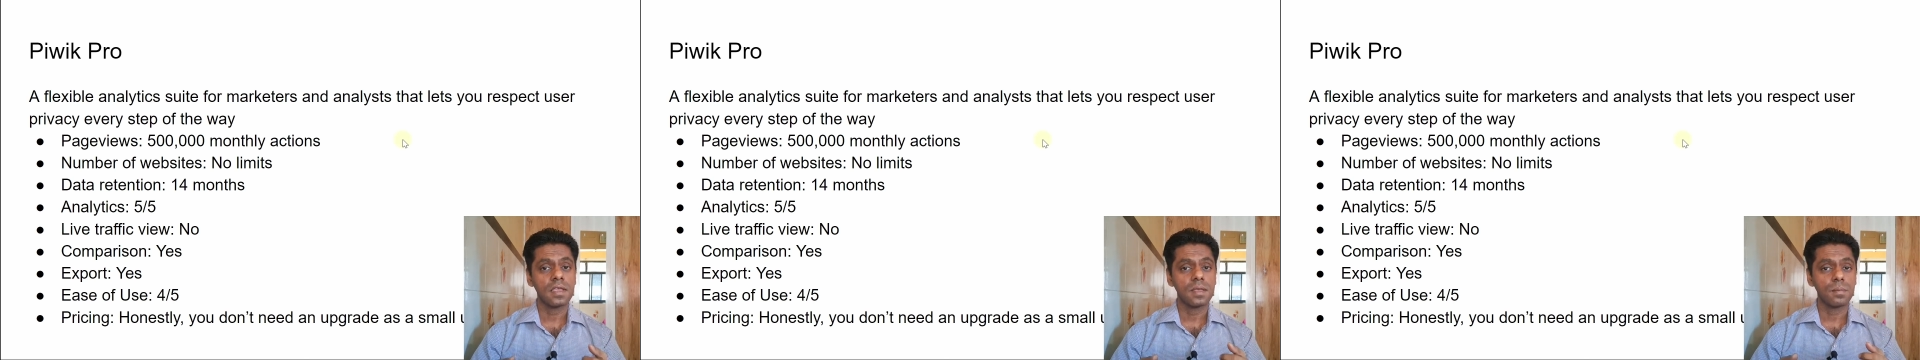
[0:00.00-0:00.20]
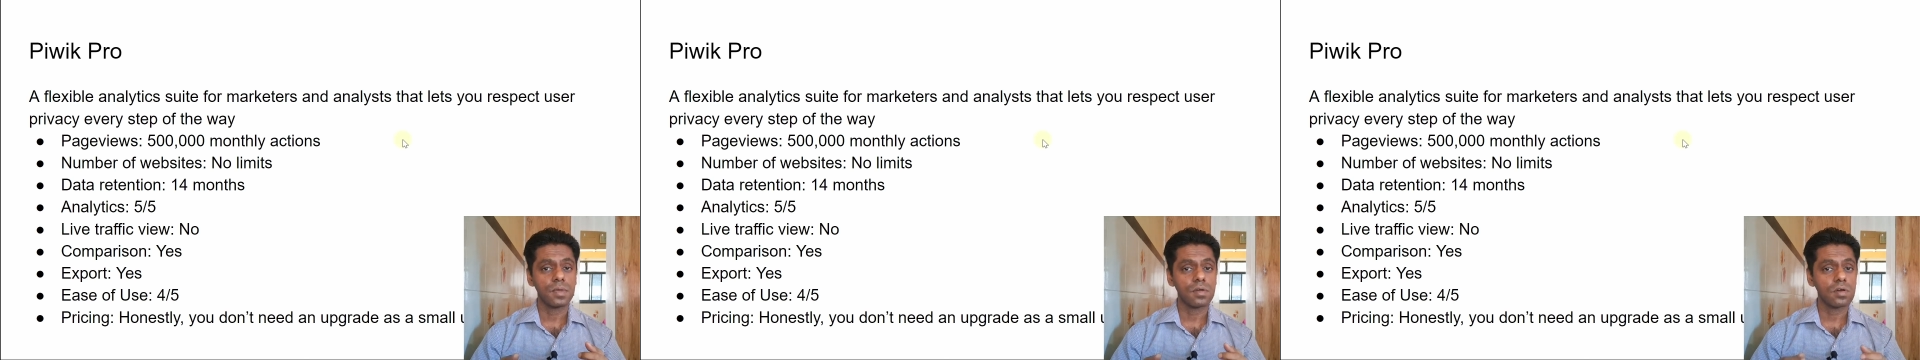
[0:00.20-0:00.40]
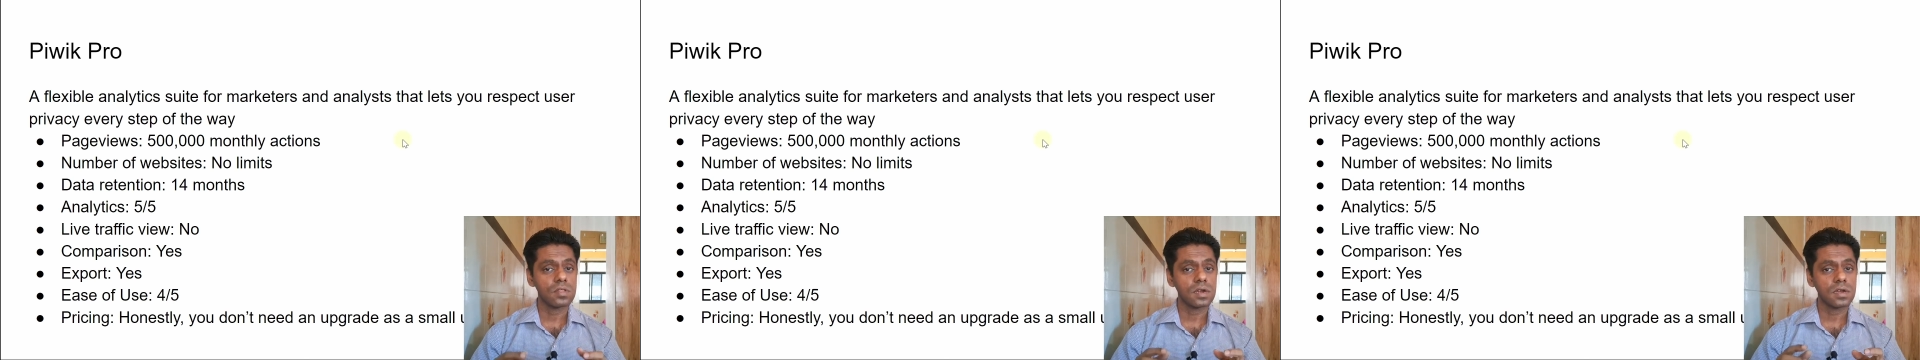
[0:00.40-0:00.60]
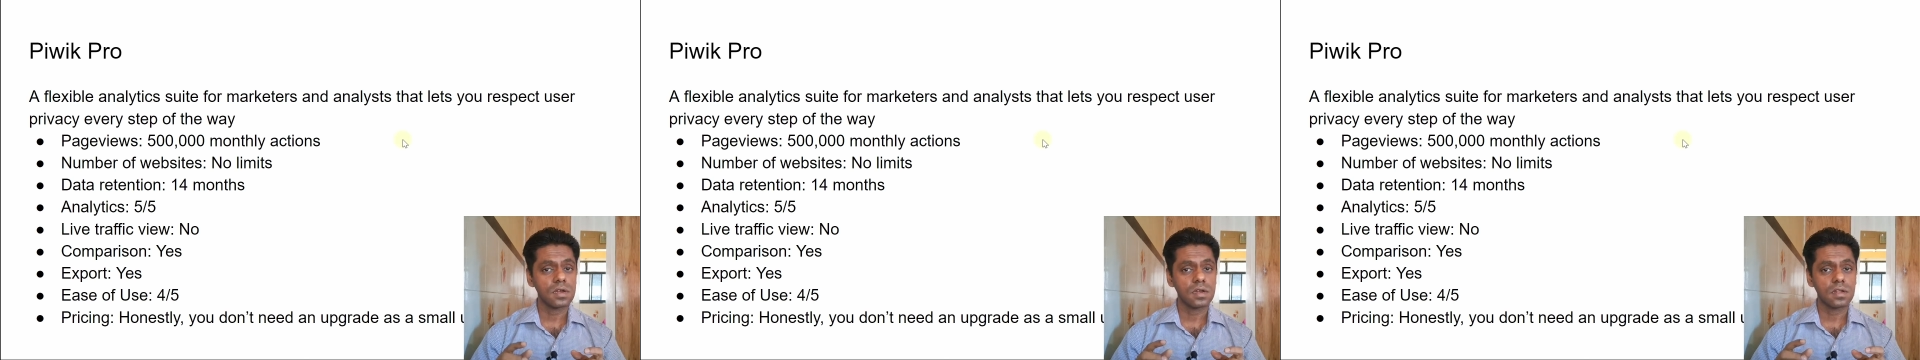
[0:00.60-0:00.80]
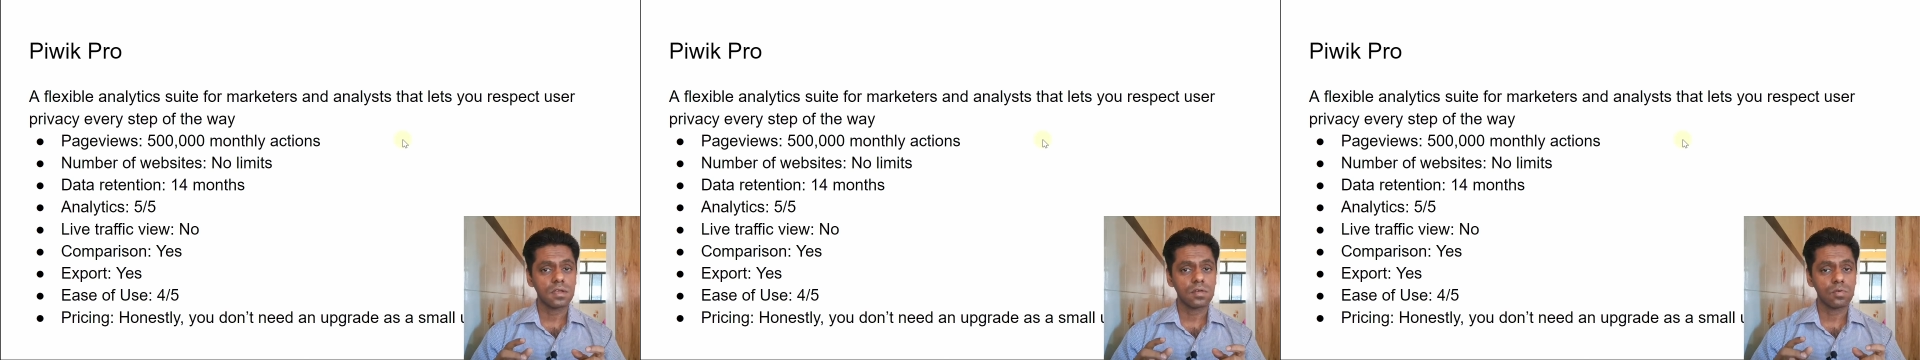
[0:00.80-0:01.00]
because it
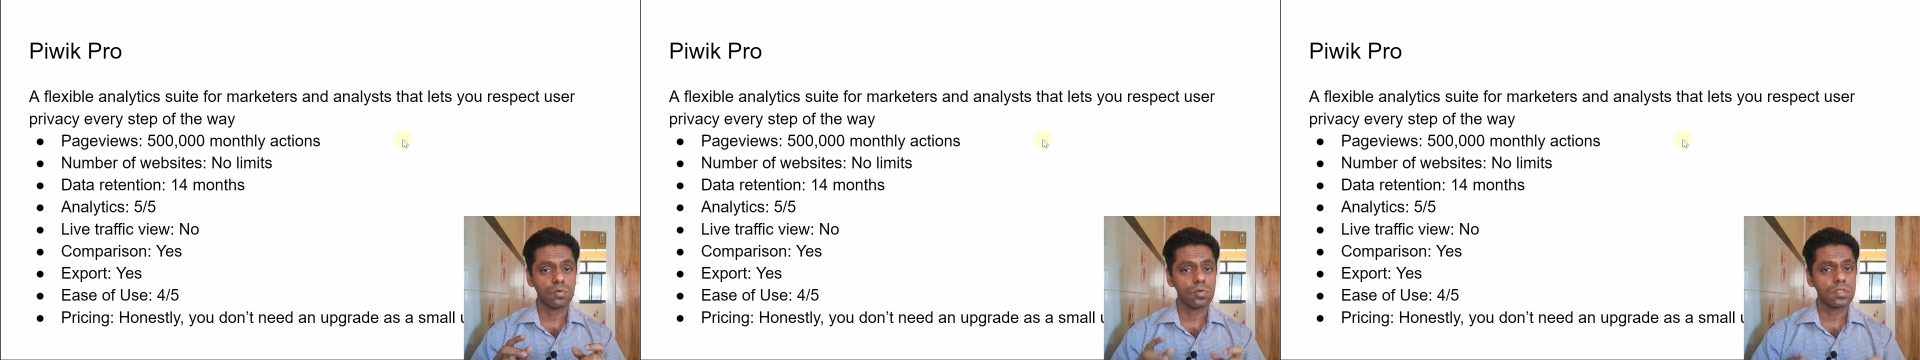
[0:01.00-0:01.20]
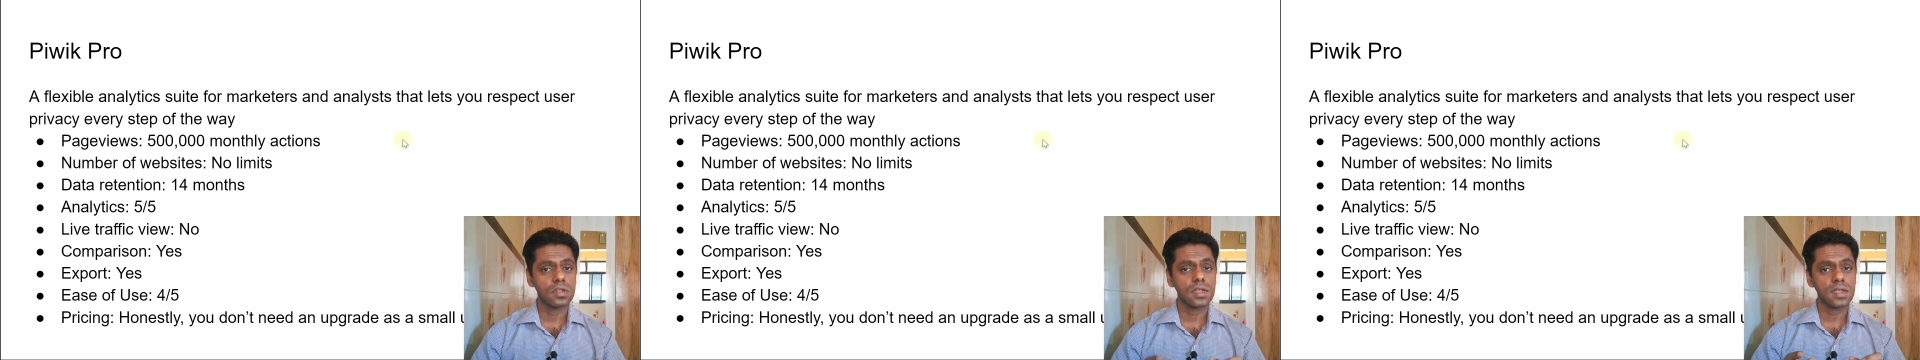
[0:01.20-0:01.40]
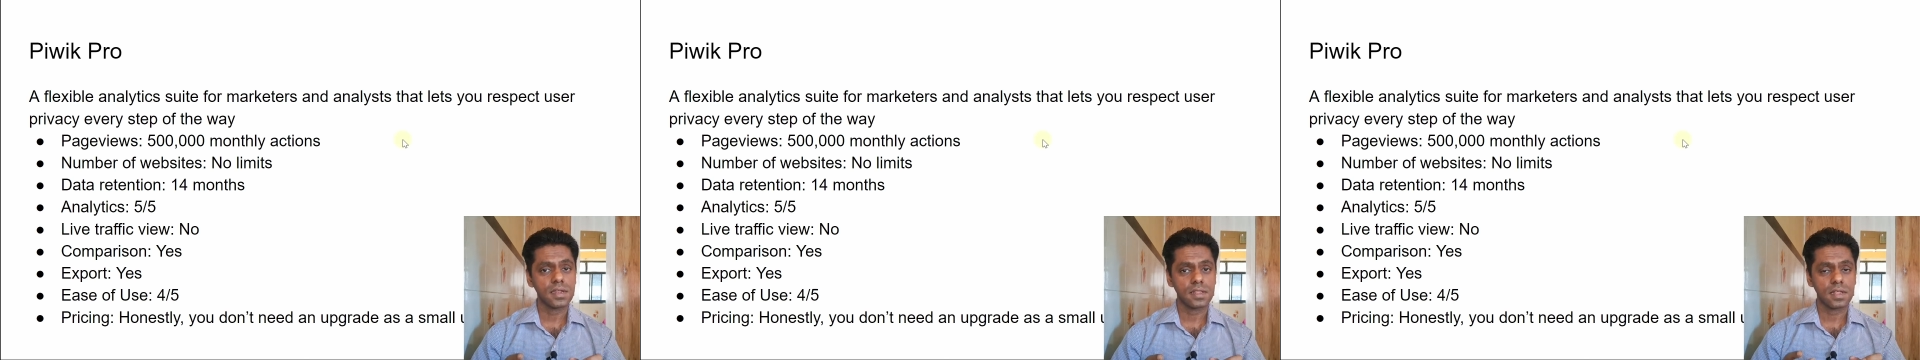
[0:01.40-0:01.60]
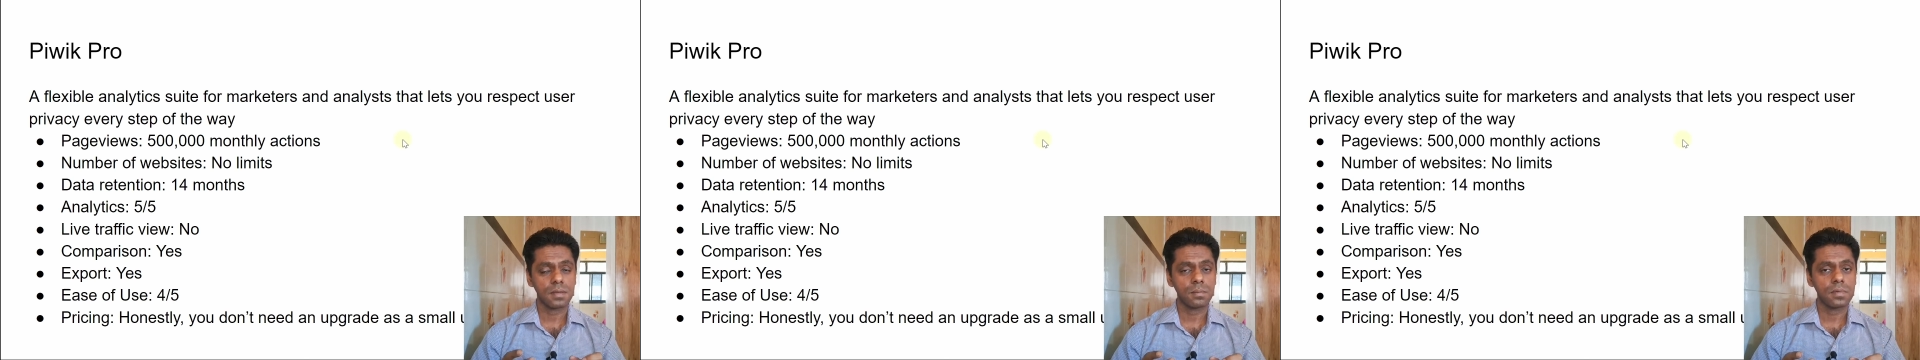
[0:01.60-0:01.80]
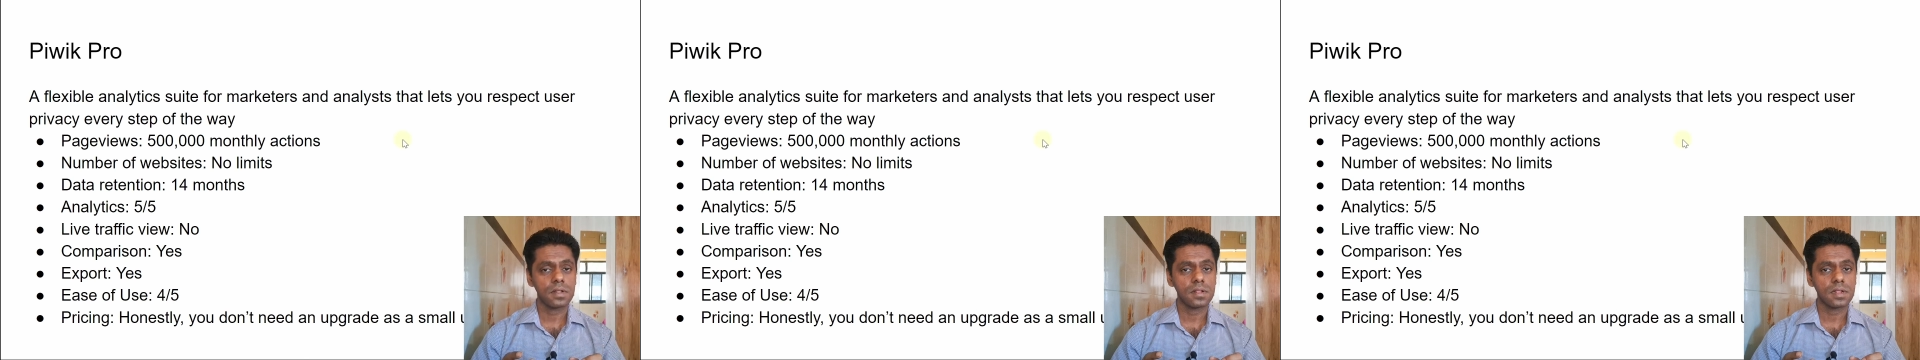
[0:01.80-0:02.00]
closely
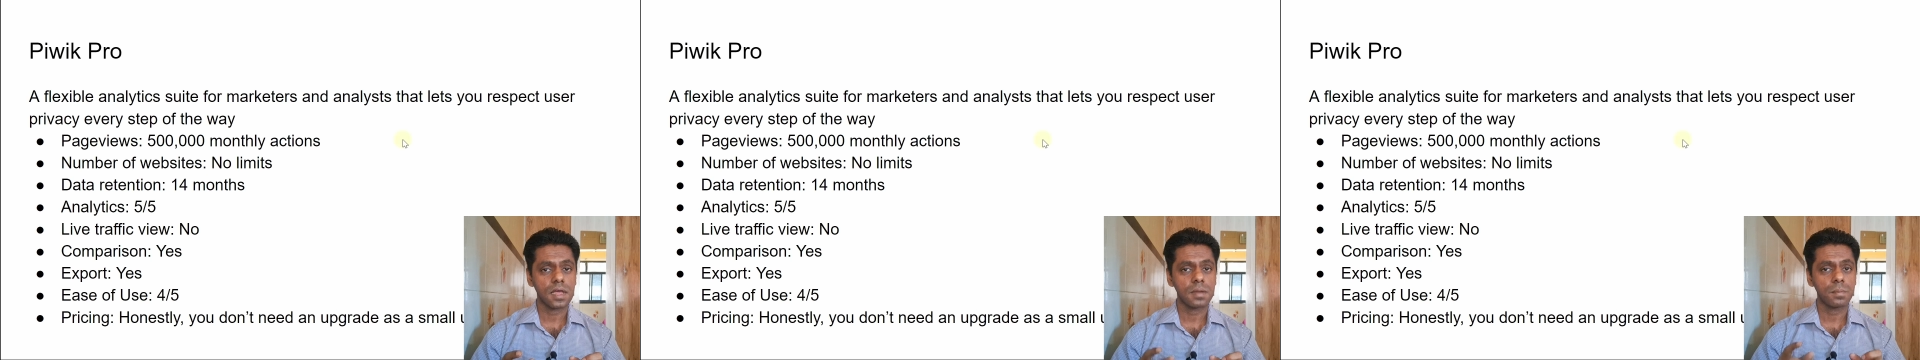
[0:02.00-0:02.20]
resembles our